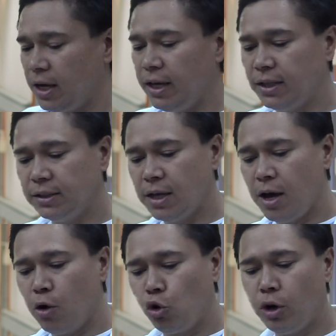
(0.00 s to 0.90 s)
is
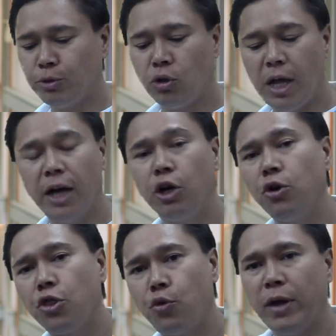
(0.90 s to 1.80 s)

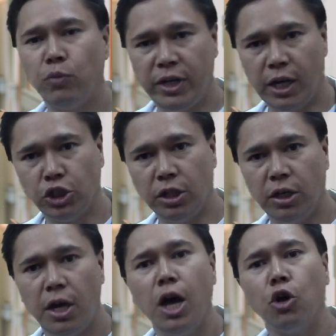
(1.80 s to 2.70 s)
CryptoLocker Threat Reduction.
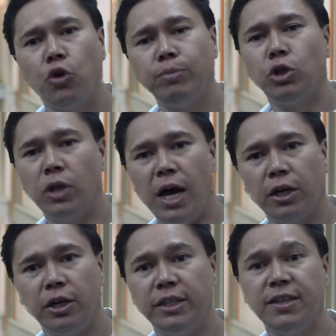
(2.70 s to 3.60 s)

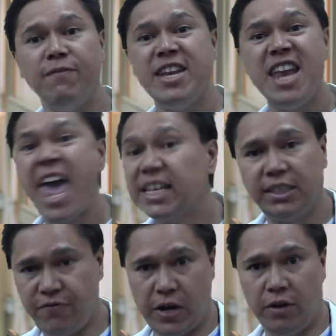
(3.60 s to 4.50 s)
CryptoLocker is a
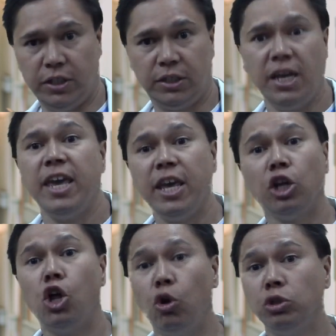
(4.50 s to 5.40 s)
nasty virus.
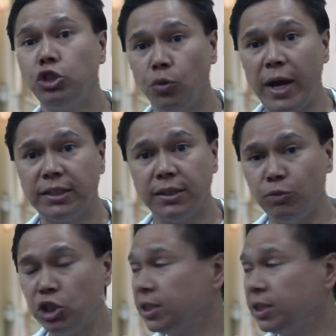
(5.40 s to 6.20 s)
It'll hold you ransom, just